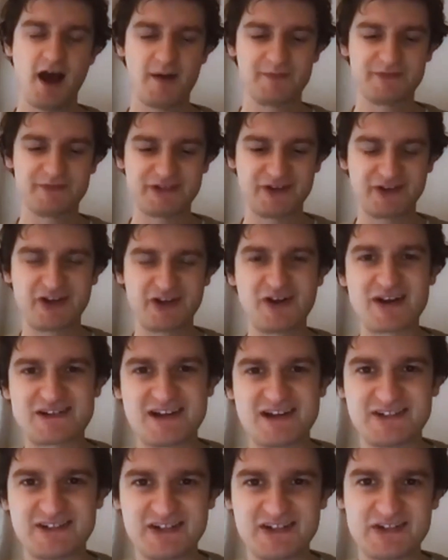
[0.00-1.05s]
So
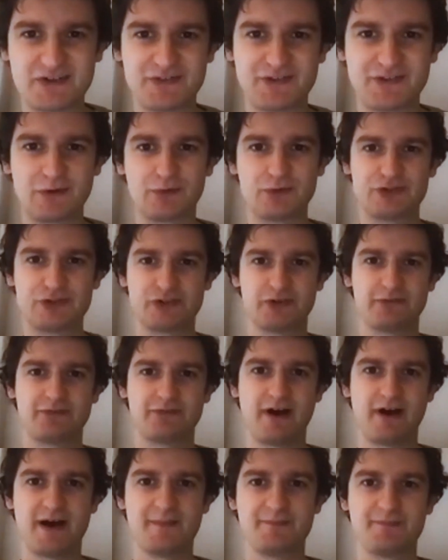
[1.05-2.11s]
congratulations on the launch of
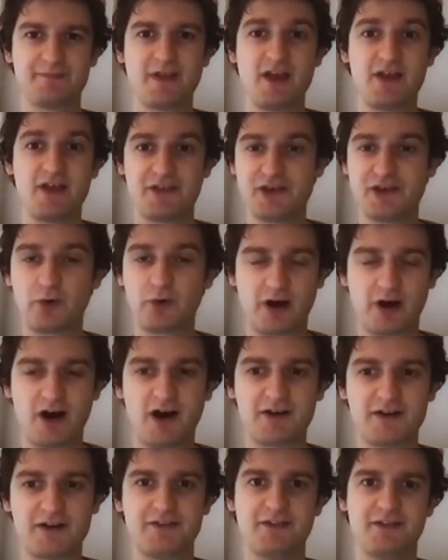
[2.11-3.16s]
the Yolt
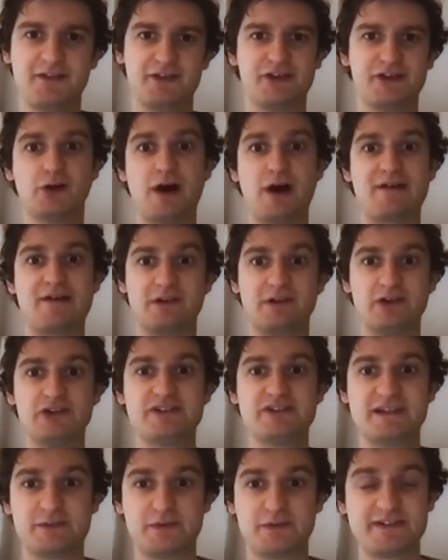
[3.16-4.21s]
card and the Yolt
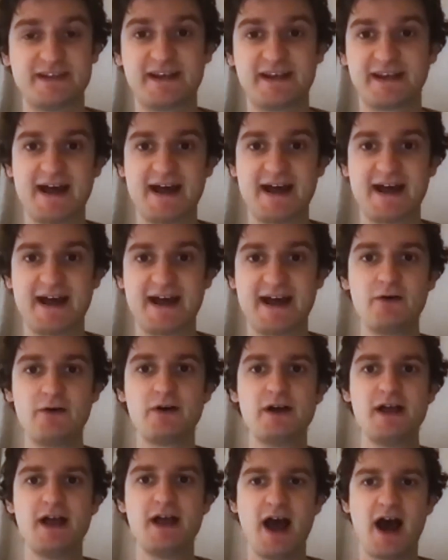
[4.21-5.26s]
evolution as we're seeing it now.
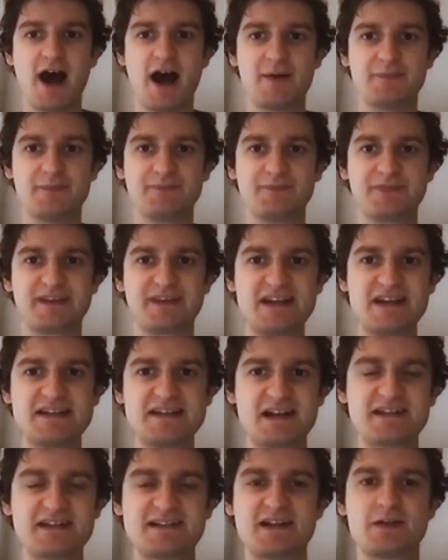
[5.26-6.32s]
Can you
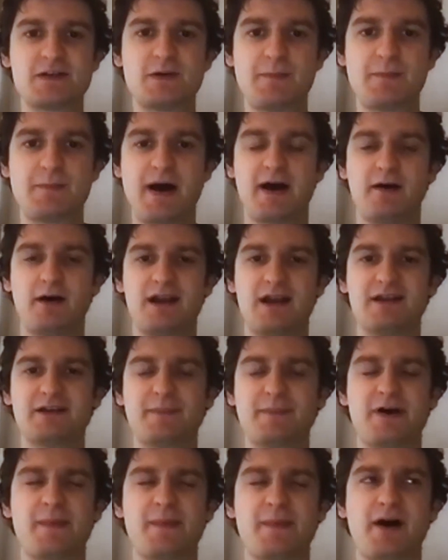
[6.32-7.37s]
tell us a little
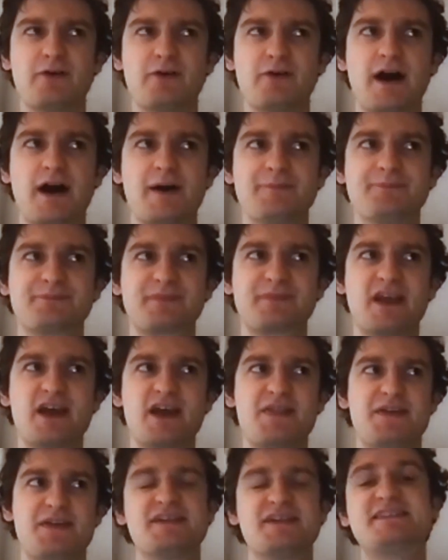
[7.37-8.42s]
bit about
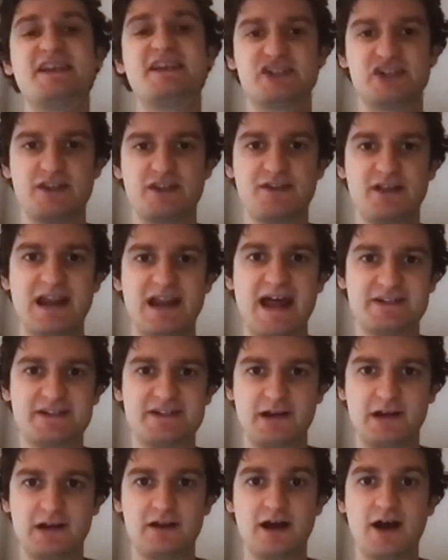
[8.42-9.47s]
the decision that led to
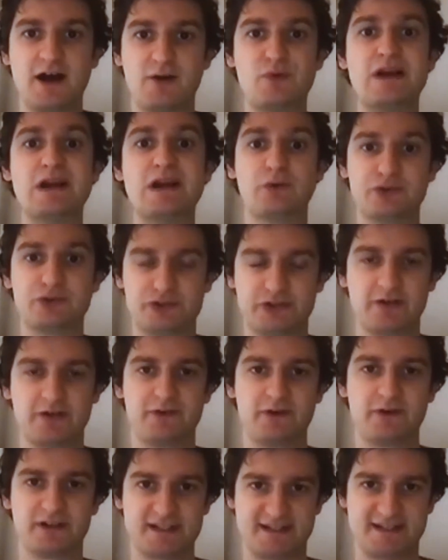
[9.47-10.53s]
the relaunching of
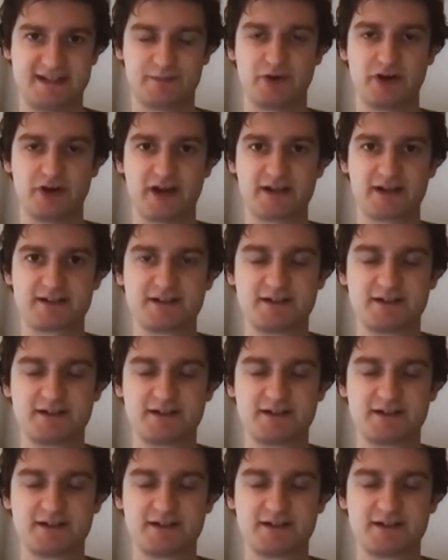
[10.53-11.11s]
your existing product?